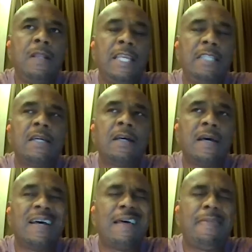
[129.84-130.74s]
leaked,
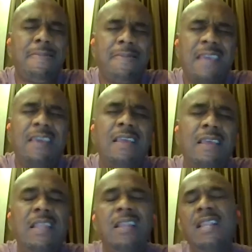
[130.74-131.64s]
a, I think he,
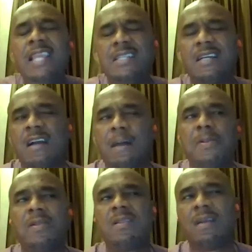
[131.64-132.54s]
he leaked a
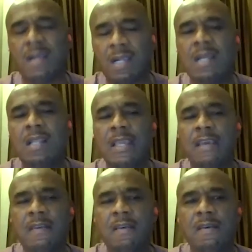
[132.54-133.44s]
couple early,
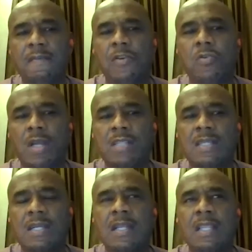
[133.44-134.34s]
a, a, few runs
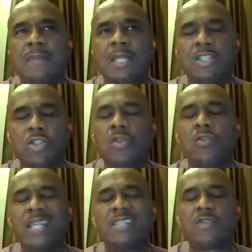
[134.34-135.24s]
early, but he showed
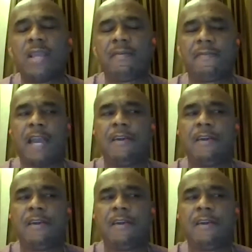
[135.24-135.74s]
great strength of